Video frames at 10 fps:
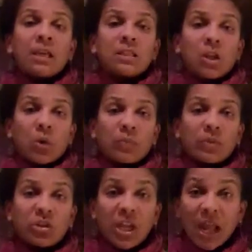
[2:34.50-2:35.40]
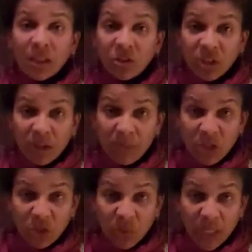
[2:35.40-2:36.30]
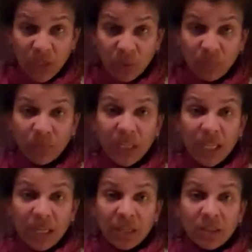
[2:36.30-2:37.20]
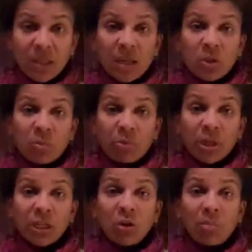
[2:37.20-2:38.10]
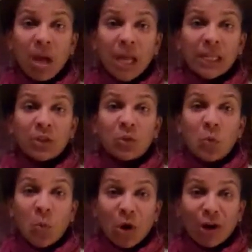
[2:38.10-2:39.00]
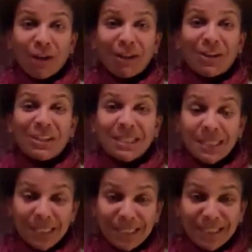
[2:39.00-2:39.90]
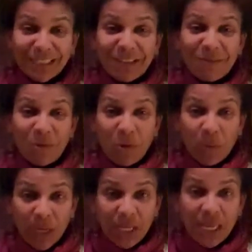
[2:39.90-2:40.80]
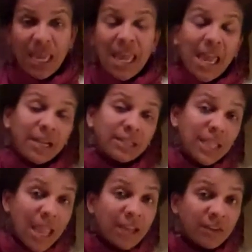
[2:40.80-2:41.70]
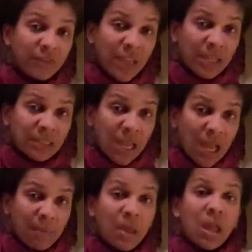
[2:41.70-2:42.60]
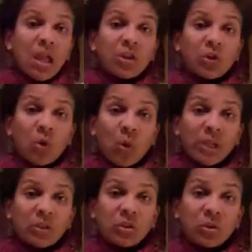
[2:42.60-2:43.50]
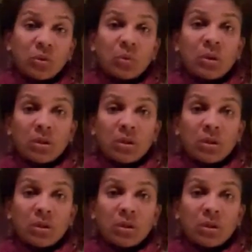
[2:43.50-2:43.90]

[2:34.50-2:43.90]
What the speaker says: So the challenge that I'm issuing you is to bring your body to work consistently for a week. And at the end of that time, you're going to